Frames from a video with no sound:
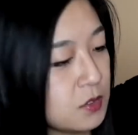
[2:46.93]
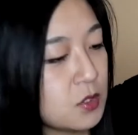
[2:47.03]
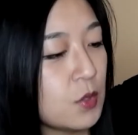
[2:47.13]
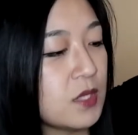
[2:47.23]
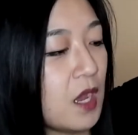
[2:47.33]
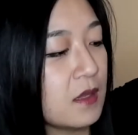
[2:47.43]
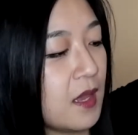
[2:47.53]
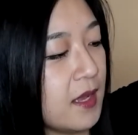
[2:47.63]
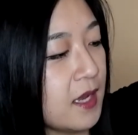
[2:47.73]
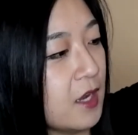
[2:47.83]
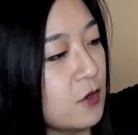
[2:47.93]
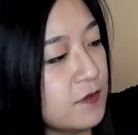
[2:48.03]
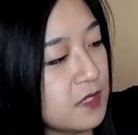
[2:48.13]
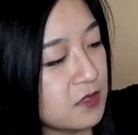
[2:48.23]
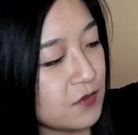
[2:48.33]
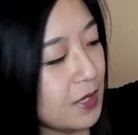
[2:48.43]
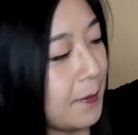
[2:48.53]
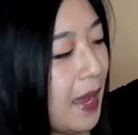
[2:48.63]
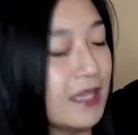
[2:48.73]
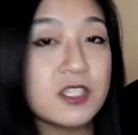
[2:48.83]
so dark that it kind of doesn't really
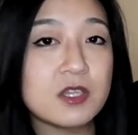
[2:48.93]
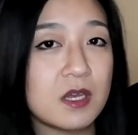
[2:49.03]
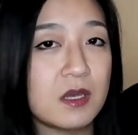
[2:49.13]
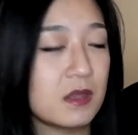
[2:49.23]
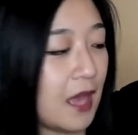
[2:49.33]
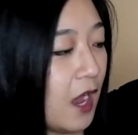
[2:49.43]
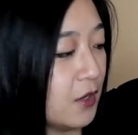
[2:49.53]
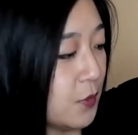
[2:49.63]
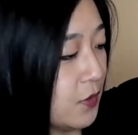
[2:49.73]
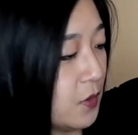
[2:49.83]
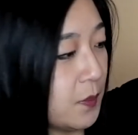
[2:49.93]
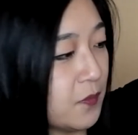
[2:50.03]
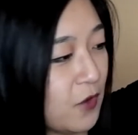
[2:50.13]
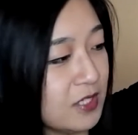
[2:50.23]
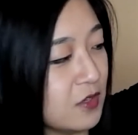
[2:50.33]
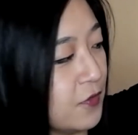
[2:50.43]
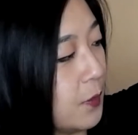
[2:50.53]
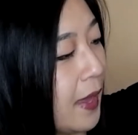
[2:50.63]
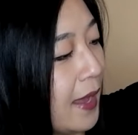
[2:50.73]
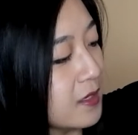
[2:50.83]
match the hardware and the rest of the
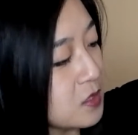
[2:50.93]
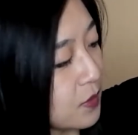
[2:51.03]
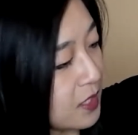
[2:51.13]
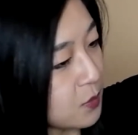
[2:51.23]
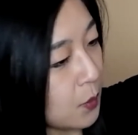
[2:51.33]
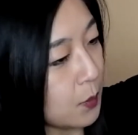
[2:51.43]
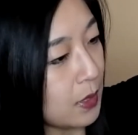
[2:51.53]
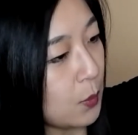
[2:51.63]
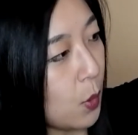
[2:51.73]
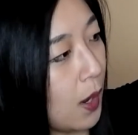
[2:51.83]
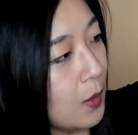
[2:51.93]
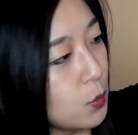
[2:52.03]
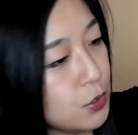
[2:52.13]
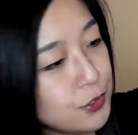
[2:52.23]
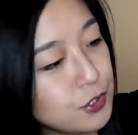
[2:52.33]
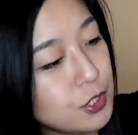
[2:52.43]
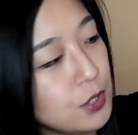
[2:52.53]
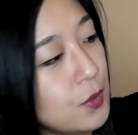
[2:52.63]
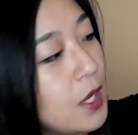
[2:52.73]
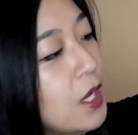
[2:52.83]
bag. So that's probably what I would
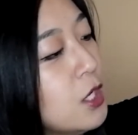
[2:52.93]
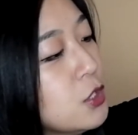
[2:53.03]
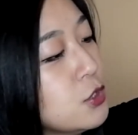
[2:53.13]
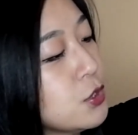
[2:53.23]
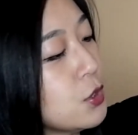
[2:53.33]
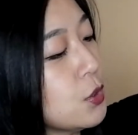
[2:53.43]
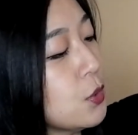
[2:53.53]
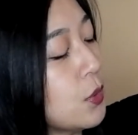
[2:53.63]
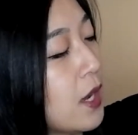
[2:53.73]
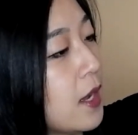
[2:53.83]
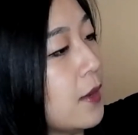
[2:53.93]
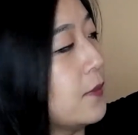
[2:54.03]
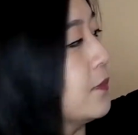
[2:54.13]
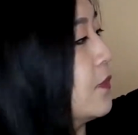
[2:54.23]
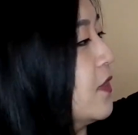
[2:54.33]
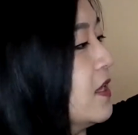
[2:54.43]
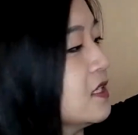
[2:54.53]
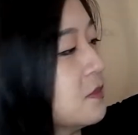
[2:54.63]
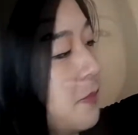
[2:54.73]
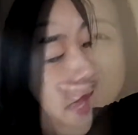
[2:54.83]
do to
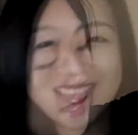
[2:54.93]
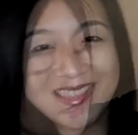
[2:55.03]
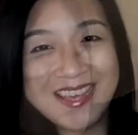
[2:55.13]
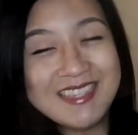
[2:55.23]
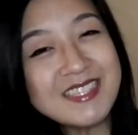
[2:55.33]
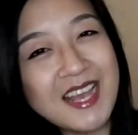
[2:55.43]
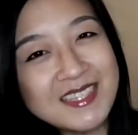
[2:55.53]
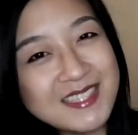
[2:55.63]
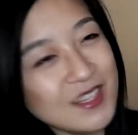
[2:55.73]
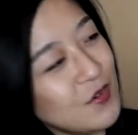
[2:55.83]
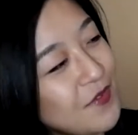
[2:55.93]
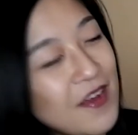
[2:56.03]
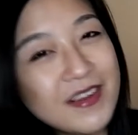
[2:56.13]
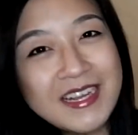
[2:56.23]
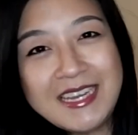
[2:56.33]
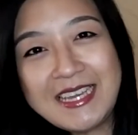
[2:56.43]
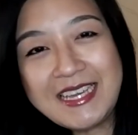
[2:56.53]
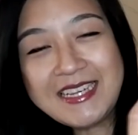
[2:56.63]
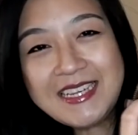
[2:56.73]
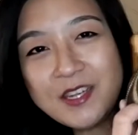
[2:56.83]
this bag. The inside's still very
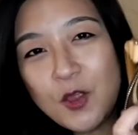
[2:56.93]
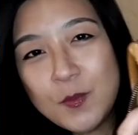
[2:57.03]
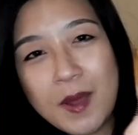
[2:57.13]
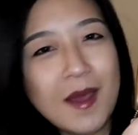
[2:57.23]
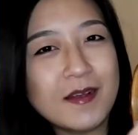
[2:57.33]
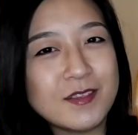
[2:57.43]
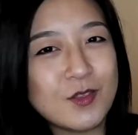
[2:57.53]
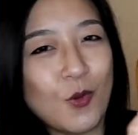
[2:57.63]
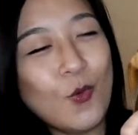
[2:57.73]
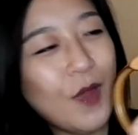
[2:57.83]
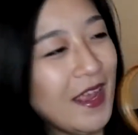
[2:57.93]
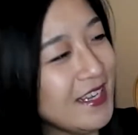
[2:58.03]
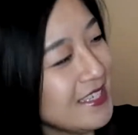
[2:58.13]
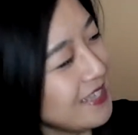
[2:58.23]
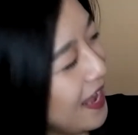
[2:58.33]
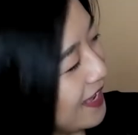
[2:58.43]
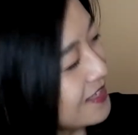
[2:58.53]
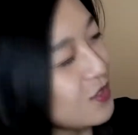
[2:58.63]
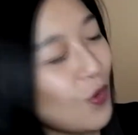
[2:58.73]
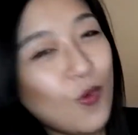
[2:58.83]
clean, no marks or any
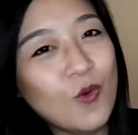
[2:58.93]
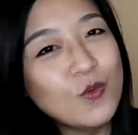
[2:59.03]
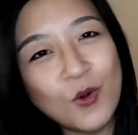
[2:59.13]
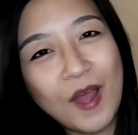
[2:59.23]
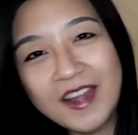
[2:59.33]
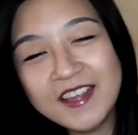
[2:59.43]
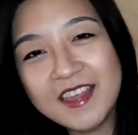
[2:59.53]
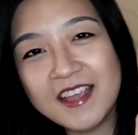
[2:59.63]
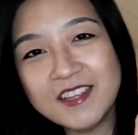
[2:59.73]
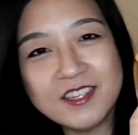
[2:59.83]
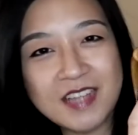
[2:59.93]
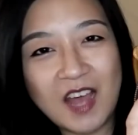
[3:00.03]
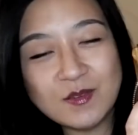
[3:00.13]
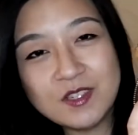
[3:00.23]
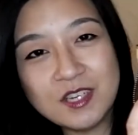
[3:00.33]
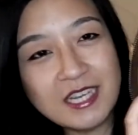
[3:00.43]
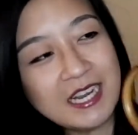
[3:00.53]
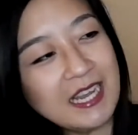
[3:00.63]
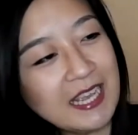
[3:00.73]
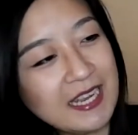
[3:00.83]
stains or anything. It's just absolutely
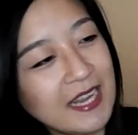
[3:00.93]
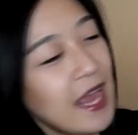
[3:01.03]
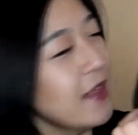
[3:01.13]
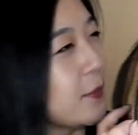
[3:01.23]
clean. The